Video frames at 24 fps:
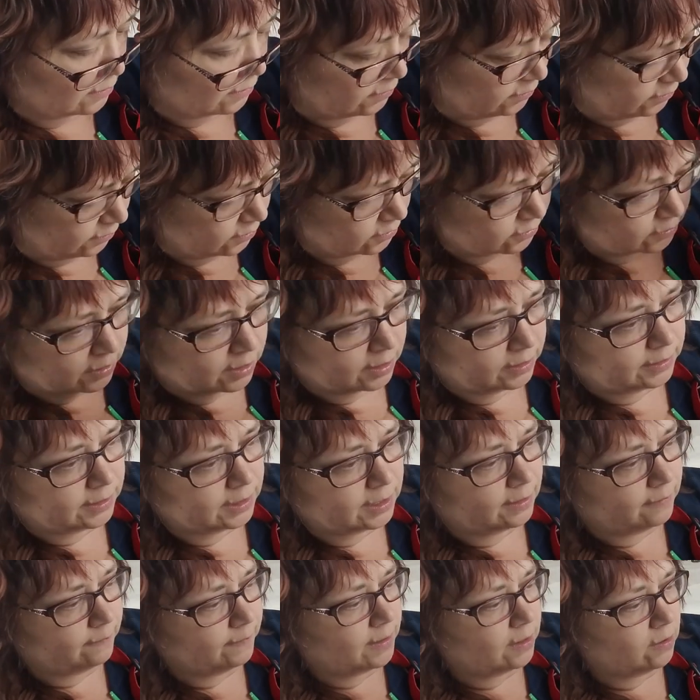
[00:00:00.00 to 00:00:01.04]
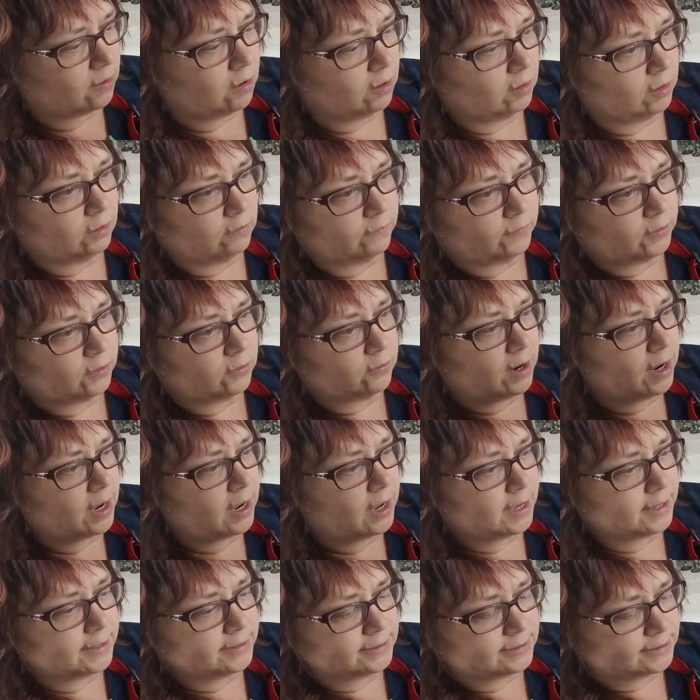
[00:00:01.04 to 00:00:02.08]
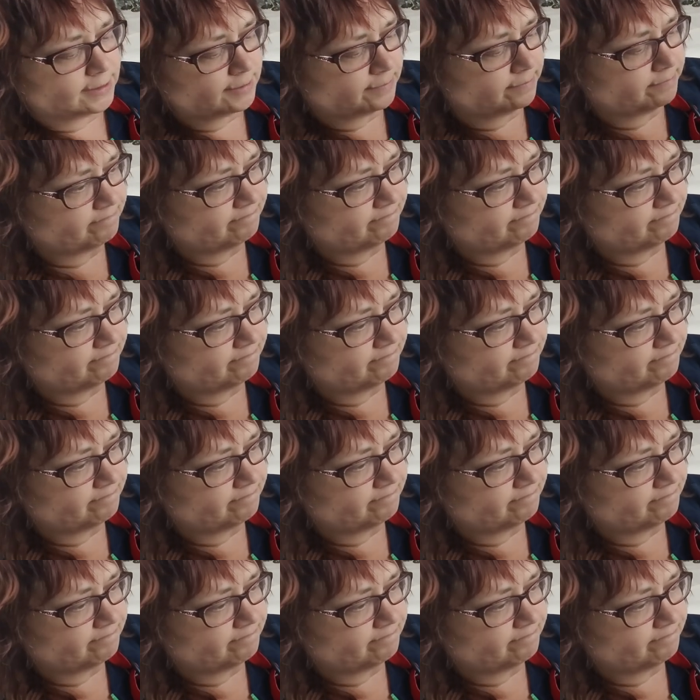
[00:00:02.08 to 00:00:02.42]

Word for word: you're not getting that all over your hands.